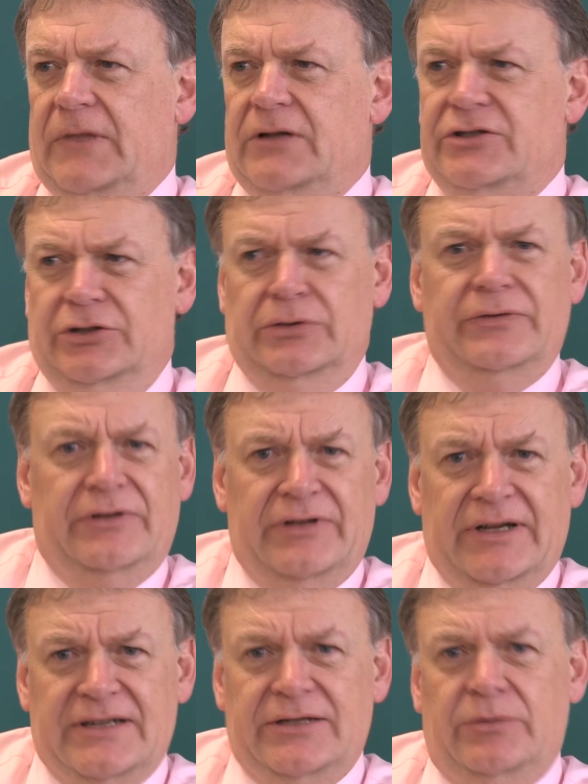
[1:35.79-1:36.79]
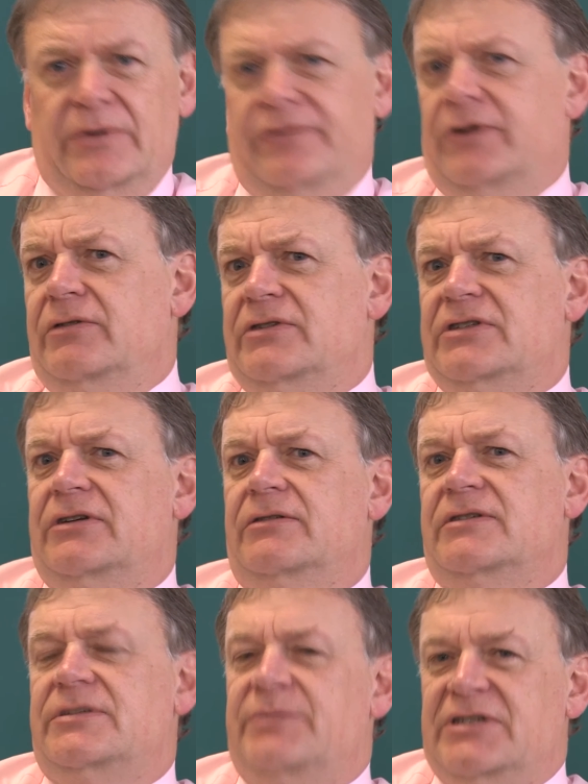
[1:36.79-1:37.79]
Two of the things that we focused
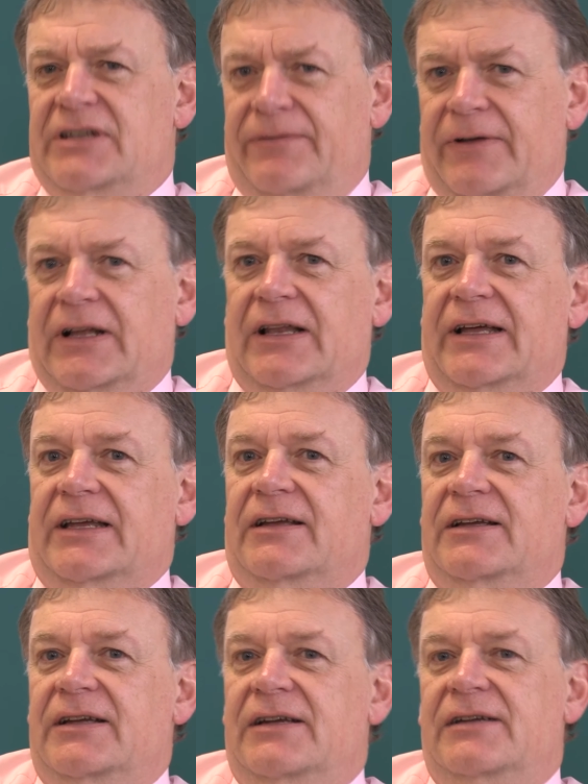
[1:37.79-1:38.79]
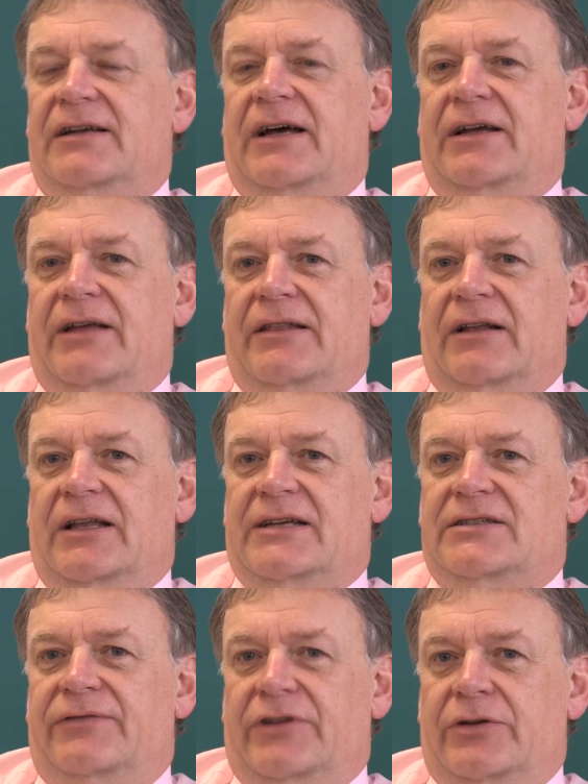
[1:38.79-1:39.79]
on specifically in the
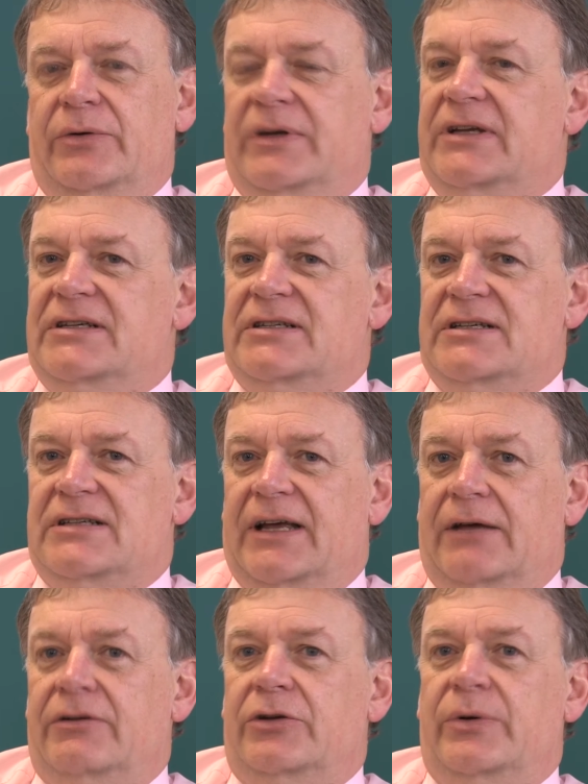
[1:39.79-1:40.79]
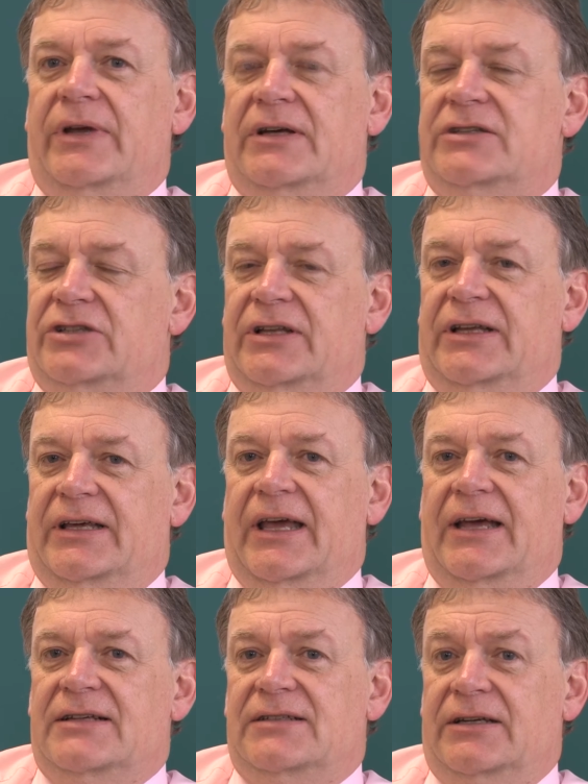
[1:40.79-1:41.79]
last few weeks is how do we actually
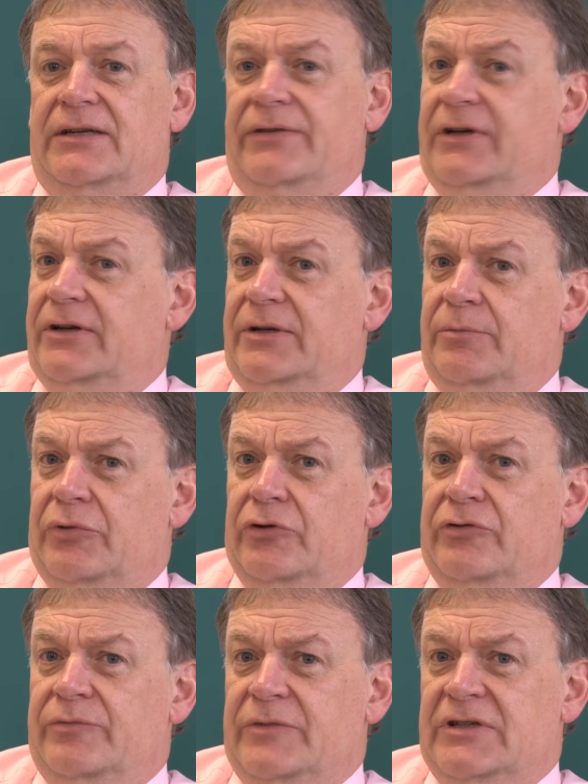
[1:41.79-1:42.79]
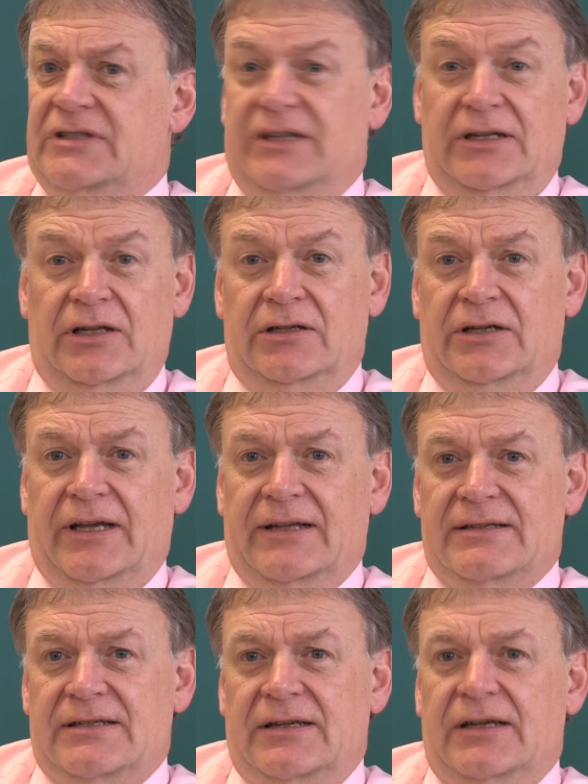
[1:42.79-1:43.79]
get significant improvements in lung
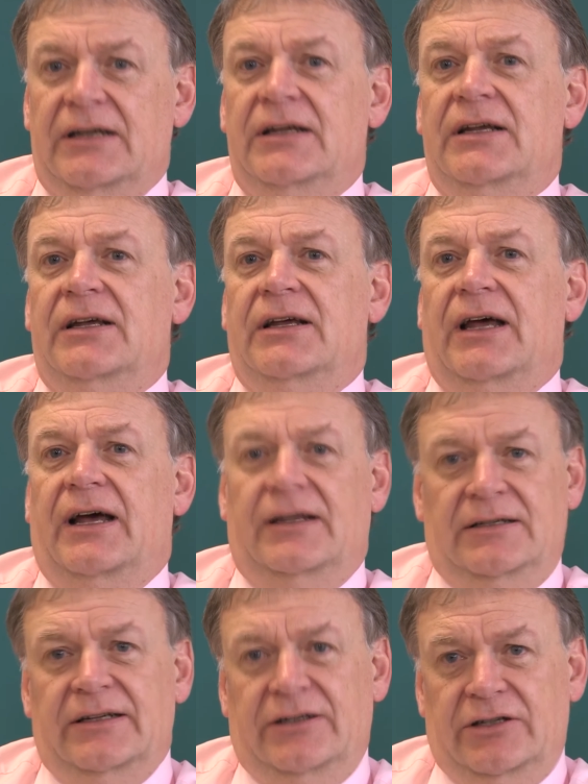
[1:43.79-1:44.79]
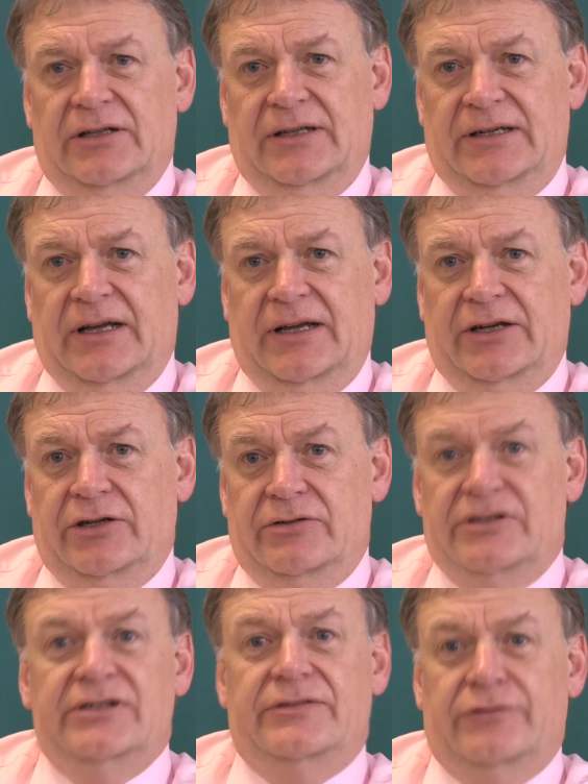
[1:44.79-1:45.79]
cancer and in early
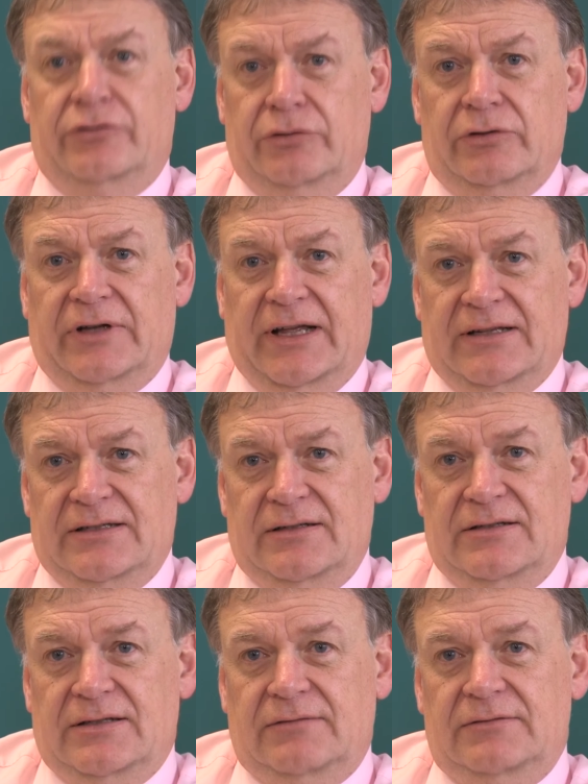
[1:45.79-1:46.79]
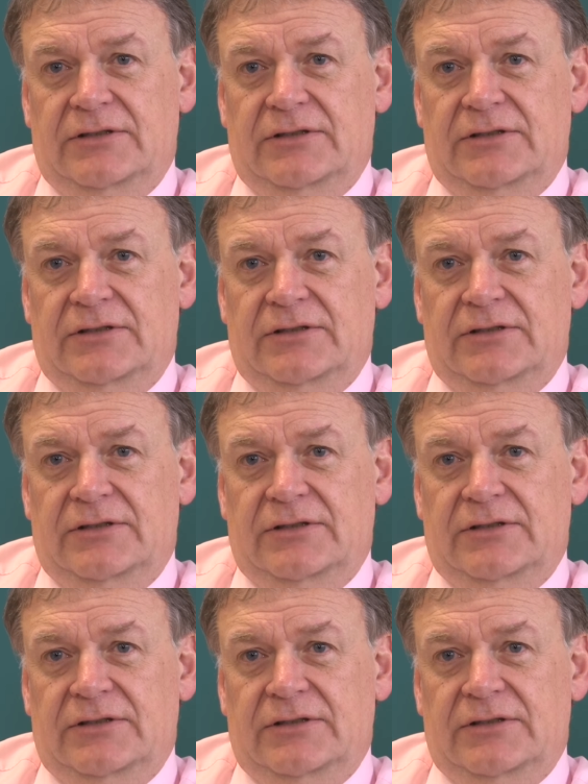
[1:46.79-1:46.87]
diagnosis for all cancers.